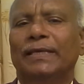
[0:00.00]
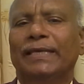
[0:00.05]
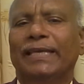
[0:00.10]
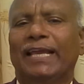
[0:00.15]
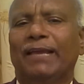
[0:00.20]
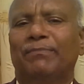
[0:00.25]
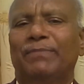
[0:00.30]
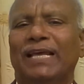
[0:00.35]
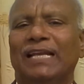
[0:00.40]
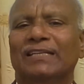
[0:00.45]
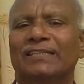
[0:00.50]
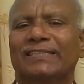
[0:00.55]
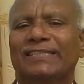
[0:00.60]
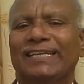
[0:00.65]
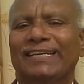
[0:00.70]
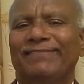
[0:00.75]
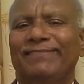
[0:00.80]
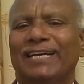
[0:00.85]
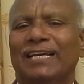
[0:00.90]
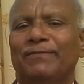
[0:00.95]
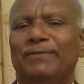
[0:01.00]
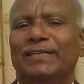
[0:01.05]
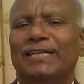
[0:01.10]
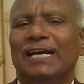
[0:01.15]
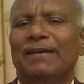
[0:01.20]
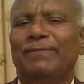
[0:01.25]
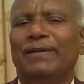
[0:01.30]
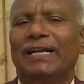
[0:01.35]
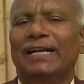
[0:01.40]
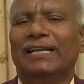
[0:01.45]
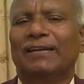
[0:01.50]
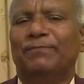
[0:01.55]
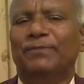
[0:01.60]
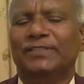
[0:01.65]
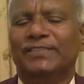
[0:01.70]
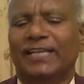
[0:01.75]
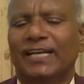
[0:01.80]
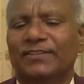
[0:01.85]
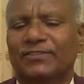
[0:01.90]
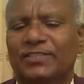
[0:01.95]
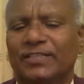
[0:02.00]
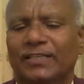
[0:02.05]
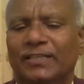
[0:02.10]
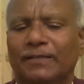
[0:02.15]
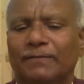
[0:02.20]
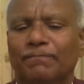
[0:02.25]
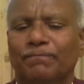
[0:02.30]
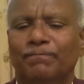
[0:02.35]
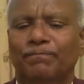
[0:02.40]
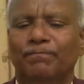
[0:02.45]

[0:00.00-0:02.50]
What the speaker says: if there is severe vitamin A deficiency,